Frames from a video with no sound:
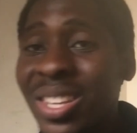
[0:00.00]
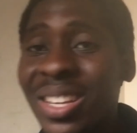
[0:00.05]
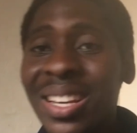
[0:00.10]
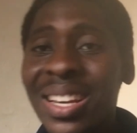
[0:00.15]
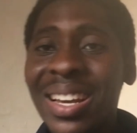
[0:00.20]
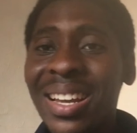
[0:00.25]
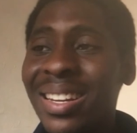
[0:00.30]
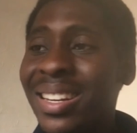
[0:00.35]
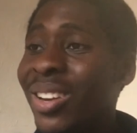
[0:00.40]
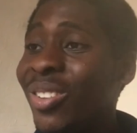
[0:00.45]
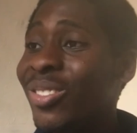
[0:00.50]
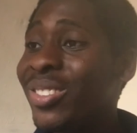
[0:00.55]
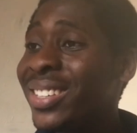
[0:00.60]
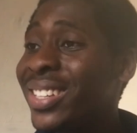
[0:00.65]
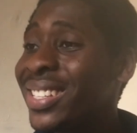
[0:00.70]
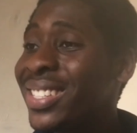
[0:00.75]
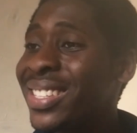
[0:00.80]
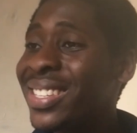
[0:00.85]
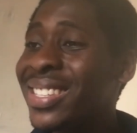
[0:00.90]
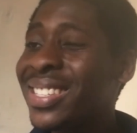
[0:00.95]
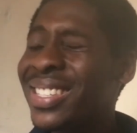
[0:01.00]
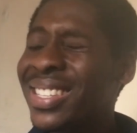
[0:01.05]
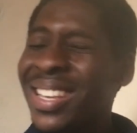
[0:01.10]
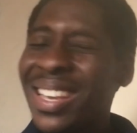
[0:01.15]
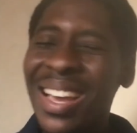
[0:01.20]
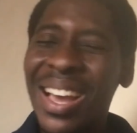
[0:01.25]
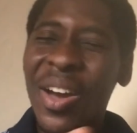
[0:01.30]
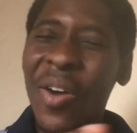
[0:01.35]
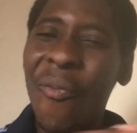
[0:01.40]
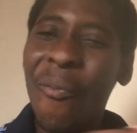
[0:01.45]
Now, this is
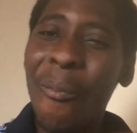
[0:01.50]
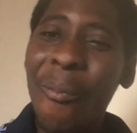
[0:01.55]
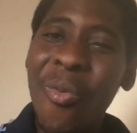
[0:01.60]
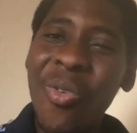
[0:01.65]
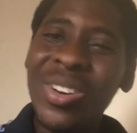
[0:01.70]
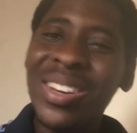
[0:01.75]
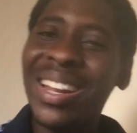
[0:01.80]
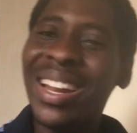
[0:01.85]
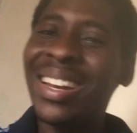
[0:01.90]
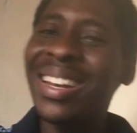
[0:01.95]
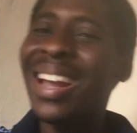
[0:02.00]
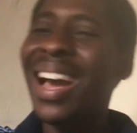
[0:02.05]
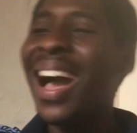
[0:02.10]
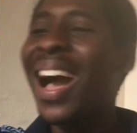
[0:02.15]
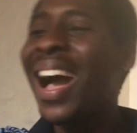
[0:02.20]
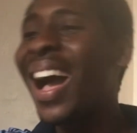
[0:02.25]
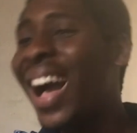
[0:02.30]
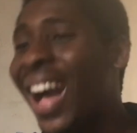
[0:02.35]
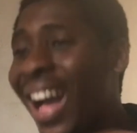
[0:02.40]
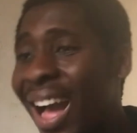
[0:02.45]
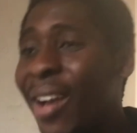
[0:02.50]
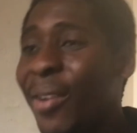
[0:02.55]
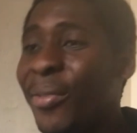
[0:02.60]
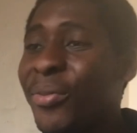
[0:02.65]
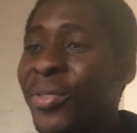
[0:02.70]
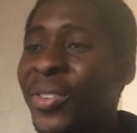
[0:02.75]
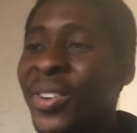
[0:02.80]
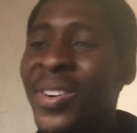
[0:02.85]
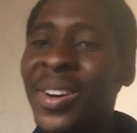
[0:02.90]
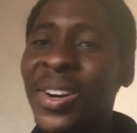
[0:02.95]
more than half
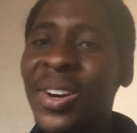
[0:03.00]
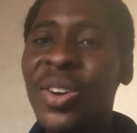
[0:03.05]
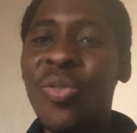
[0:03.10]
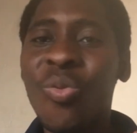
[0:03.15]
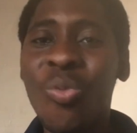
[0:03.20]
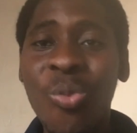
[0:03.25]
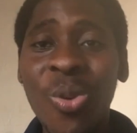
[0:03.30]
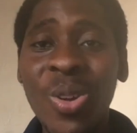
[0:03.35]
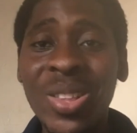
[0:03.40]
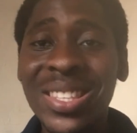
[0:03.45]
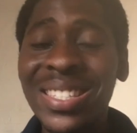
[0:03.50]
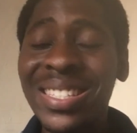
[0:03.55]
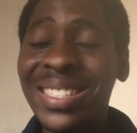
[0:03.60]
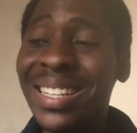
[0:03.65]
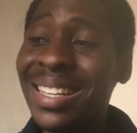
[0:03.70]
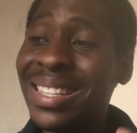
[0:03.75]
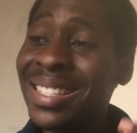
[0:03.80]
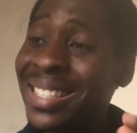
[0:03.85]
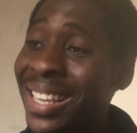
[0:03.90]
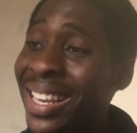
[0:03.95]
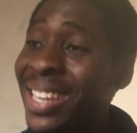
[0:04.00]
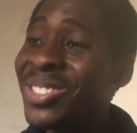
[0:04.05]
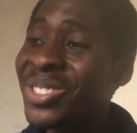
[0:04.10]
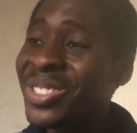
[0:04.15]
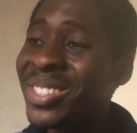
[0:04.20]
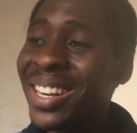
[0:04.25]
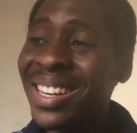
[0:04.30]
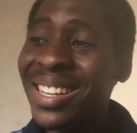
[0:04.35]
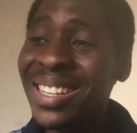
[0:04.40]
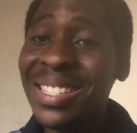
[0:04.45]
what the third on the
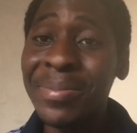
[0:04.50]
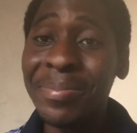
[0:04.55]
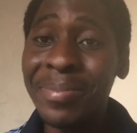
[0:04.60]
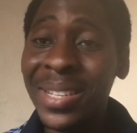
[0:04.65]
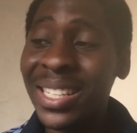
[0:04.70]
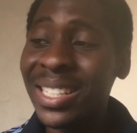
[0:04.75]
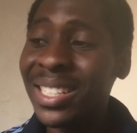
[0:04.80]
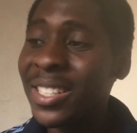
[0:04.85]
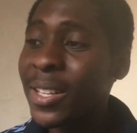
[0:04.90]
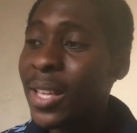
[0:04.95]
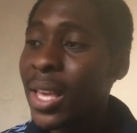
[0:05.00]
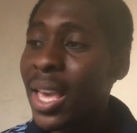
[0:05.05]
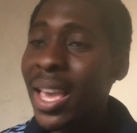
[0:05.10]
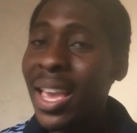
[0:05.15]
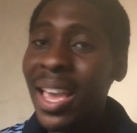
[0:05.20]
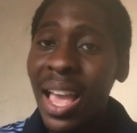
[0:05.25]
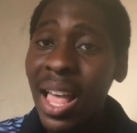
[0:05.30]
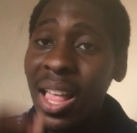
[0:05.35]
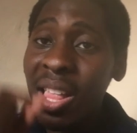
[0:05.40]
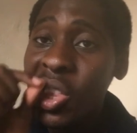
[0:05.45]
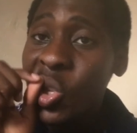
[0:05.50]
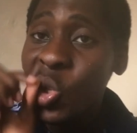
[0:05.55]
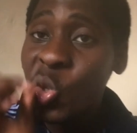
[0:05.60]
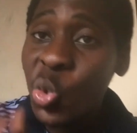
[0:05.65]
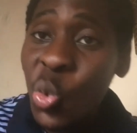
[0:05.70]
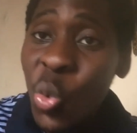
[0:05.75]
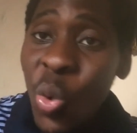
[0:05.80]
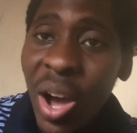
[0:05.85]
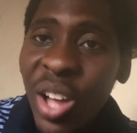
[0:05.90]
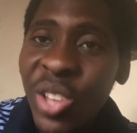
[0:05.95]
list made. A
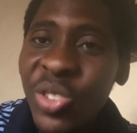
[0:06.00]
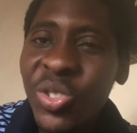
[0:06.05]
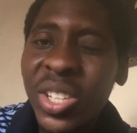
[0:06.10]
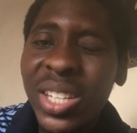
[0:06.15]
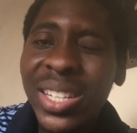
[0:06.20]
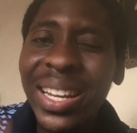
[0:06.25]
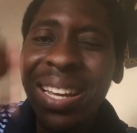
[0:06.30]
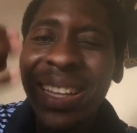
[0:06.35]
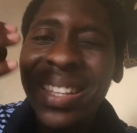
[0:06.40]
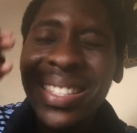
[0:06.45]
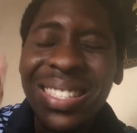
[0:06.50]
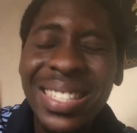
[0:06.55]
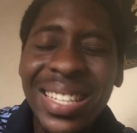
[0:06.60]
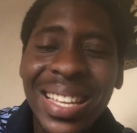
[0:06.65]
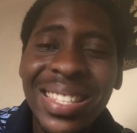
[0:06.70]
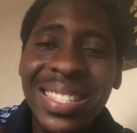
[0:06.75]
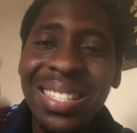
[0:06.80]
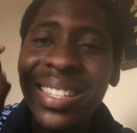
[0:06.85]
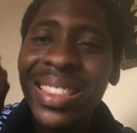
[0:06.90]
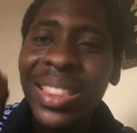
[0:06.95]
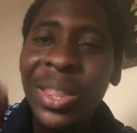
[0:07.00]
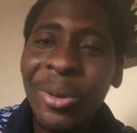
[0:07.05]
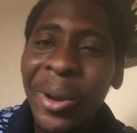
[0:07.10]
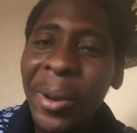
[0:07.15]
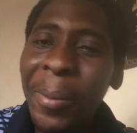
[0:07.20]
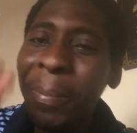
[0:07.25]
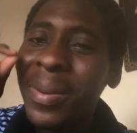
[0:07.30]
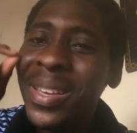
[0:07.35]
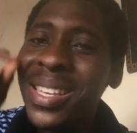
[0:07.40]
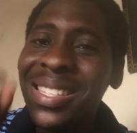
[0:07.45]

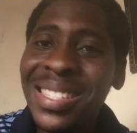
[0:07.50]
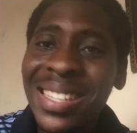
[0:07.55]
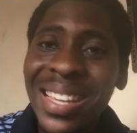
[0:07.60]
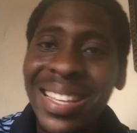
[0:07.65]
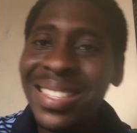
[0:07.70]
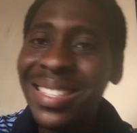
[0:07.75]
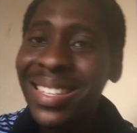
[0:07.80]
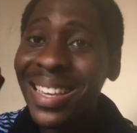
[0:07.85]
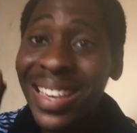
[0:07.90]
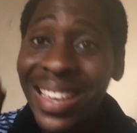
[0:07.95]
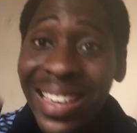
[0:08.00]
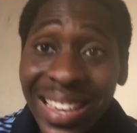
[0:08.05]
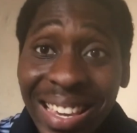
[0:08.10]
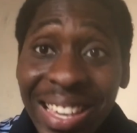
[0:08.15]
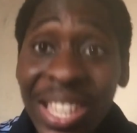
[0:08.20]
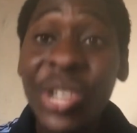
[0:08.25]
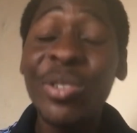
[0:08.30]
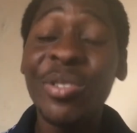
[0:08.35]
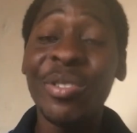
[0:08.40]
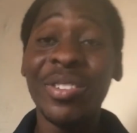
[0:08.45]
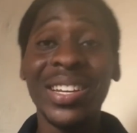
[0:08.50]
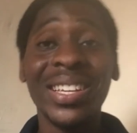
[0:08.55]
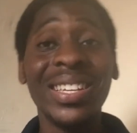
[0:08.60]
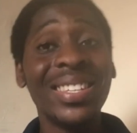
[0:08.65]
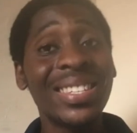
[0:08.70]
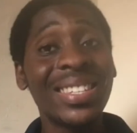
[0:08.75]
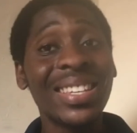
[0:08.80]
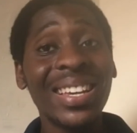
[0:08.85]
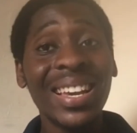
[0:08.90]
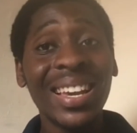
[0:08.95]
233%
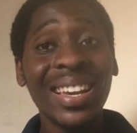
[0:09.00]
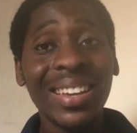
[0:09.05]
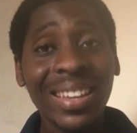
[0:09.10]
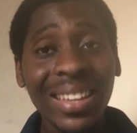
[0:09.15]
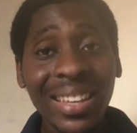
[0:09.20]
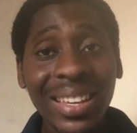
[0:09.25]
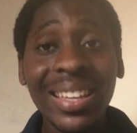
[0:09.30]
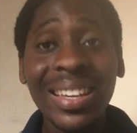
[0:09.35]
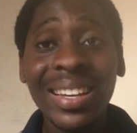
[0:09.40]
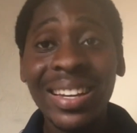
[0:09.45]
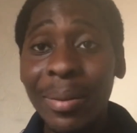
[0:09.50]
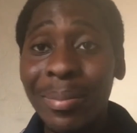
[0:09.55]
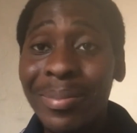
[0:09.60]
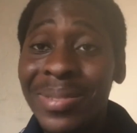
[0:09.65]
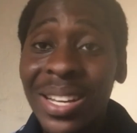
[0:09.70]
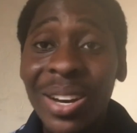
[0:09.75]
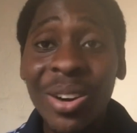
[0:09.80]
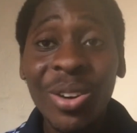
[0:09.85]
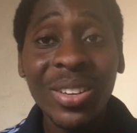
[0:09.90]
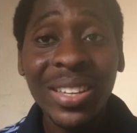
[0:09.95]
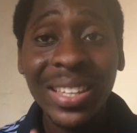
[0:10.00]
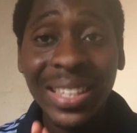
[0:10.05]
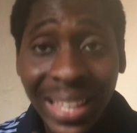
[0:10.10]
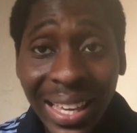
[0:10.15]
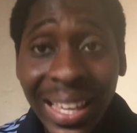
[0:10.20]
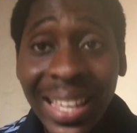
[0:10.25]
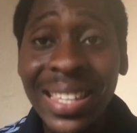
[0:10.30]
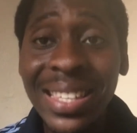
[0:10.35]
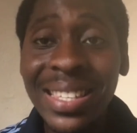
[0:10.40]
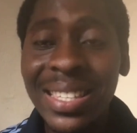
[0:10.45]
increase in capital
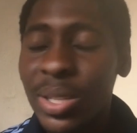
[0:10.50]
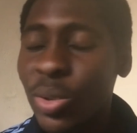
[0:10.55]
gains.